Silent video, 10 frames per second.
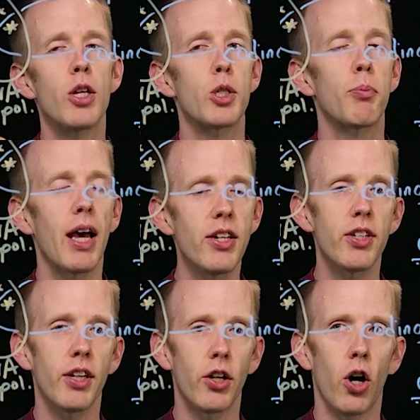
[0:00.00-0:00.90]

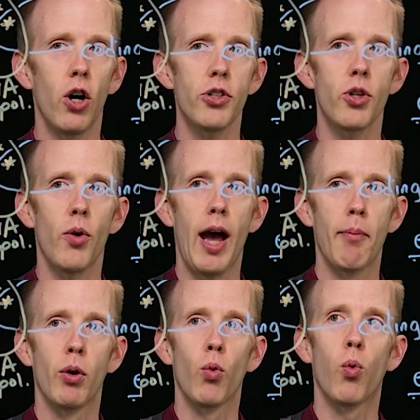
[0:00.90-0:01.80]
Splicing can also
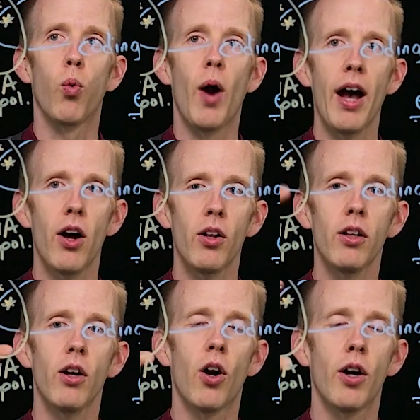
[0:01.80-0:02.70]
happen
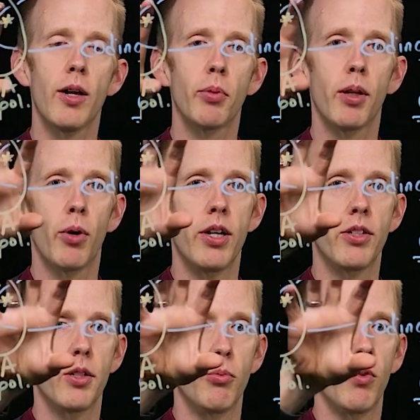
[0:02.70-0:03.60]
while RNA
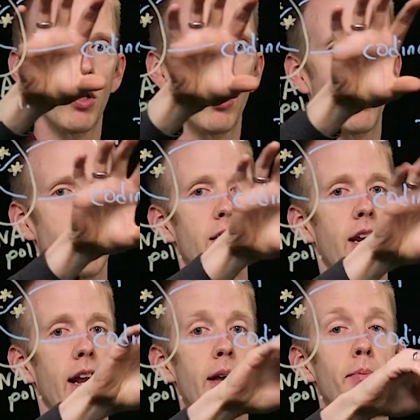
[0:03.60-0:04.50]
polymerase is moving along the
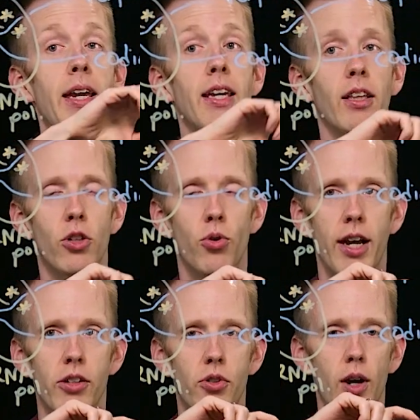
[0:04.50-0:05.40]
DNA and making the
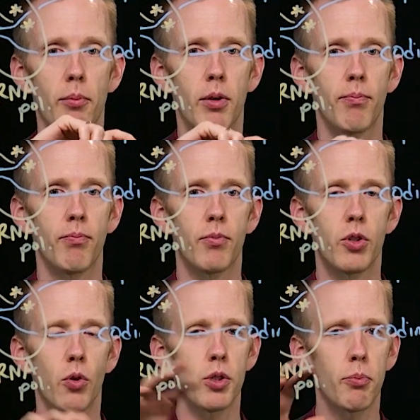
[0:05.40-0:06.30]
transcript.
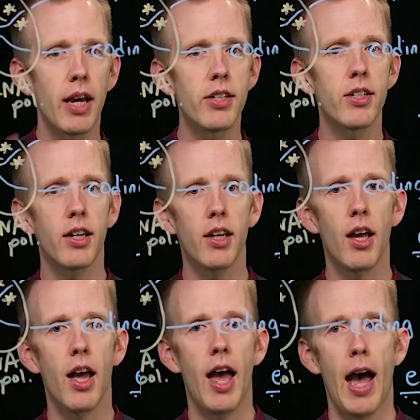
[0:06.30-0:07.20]
So splicing
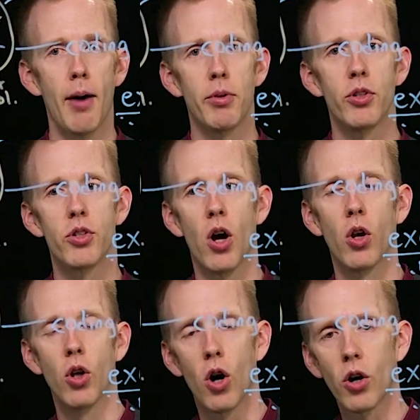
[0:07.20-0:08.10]
happens
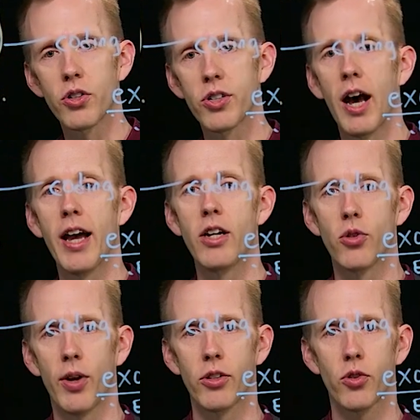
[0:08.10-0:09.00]
alongside
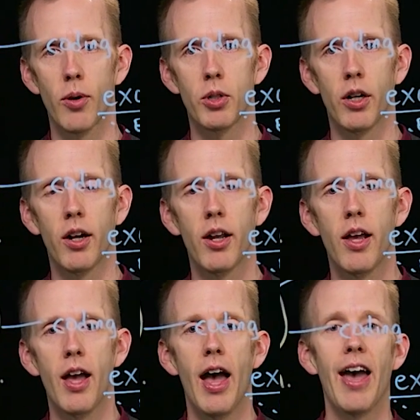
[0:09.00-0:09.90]
transcription.
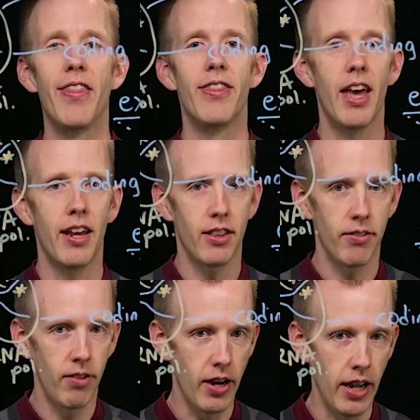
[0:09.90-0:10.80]
And then at
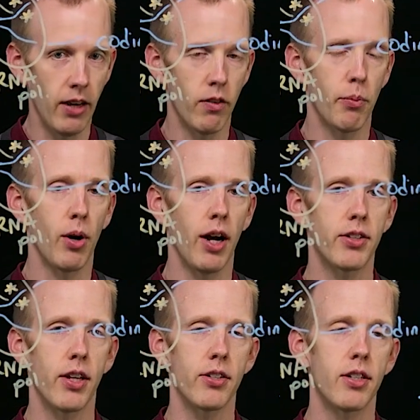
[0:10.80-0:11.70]
the very end of the
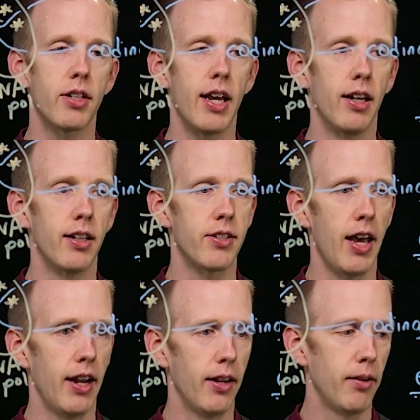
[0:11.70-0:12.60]
process, the tail is
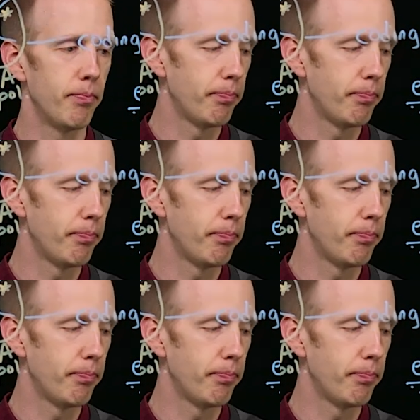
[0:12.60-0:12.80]
added.